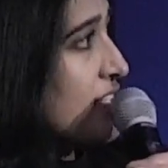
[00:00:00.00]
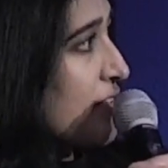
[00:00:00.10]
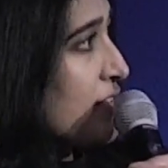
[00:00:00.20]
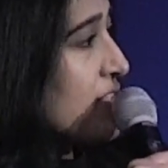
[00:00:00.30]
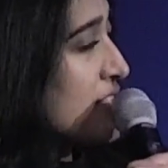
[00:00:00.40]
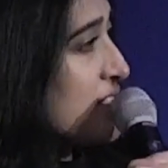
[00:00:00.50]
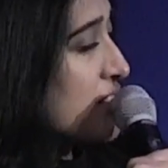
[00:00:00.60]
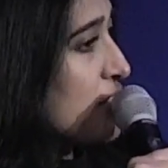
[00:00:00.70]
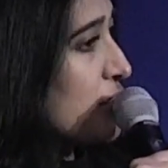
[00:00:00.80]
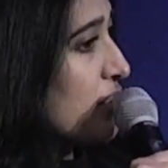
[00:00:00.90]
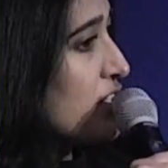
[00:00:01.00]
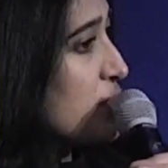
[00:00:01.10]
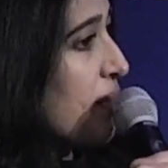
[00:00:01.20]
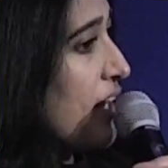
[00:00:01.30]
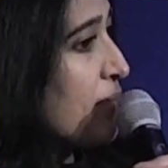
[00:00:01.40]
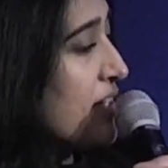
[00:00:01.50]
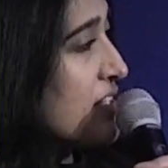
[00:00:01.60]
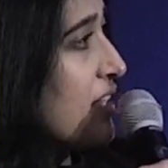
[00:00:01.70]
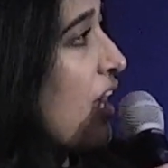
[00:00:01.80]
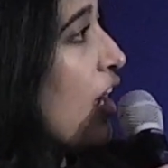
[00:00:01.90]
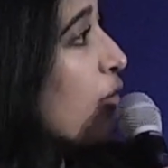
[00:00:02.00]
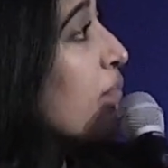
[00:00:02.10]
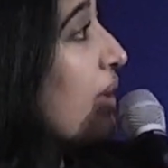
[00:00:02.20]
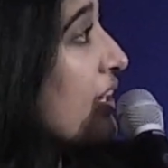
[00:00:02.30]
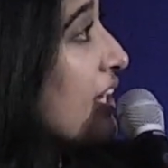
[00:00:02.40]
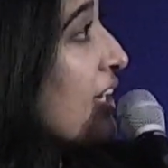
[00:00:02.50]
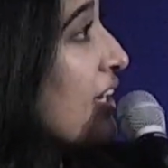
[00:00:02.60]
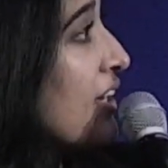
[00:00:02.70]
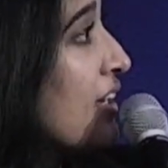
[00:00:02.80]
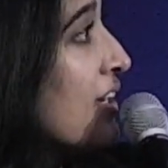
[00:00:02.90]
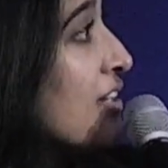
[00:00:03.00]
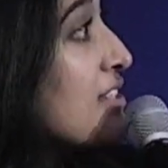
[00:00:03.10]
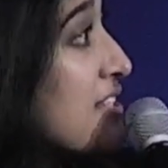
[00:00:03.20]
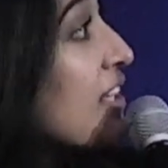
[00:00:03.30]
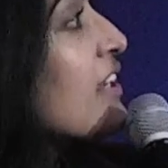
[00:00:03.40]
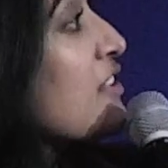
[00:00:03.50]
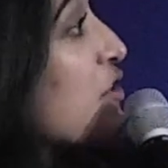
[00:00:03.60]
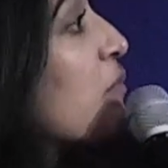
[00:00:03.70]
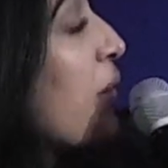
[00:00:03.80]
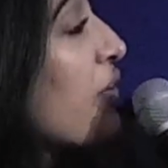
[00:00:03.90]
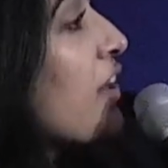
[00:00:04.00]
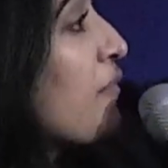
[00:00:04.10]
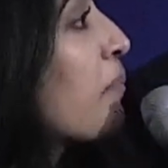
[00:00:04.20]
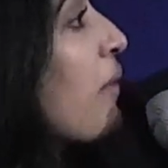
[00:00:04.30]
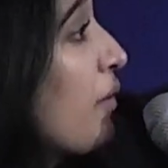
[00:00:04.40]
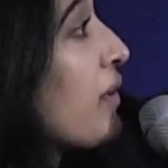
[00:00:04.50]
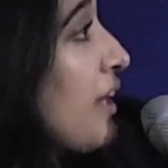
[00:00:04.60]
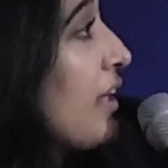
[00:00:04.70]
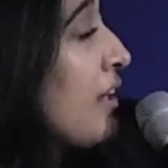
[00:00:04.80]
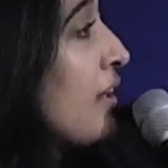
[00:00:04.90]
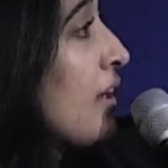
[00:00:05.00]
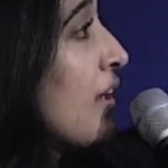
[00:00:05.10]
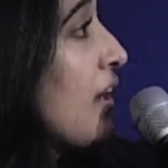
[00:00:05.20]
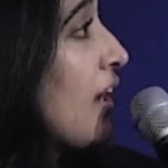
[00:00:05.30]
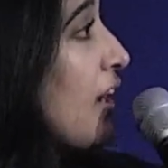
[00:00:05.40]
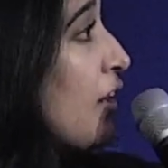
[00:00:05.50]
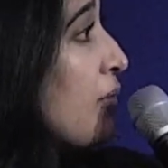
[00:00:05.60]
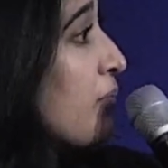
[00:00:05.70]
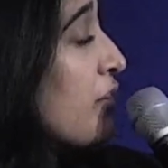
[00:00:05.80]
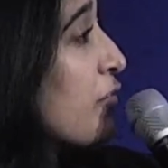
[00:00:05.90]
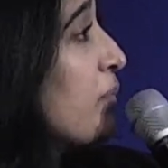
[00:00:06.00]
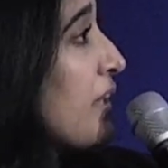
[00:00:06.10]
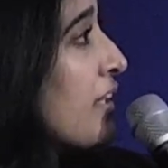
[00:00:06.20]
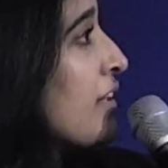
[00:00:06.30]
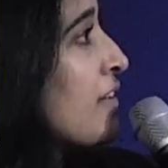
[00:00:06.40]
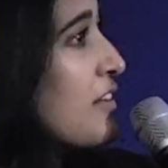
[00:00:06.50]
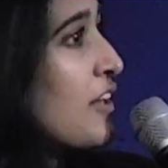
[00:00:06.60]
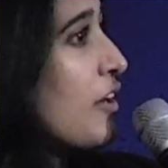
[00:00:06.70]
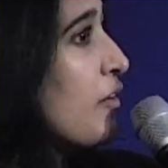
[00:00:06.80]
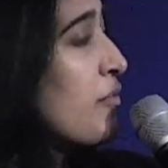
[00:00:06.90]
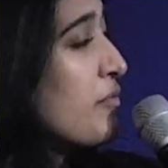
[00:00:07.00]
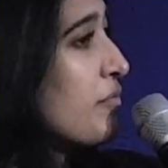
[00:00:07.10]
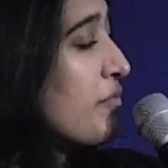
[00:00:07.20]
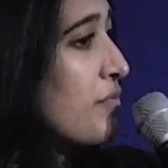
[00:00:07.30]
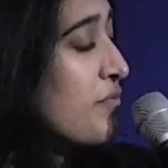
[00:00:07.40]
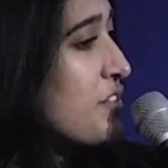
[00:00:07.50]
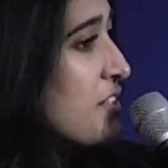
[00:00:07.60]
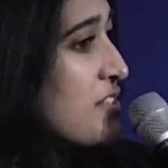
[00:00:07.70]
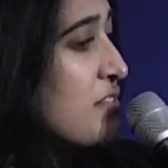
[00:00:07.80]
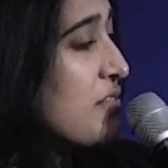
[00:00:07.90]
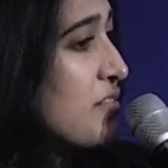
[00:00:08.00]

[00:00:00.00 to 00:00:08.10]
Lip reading: I was truly inspired by just how many ceilings you both have broken. You've been, just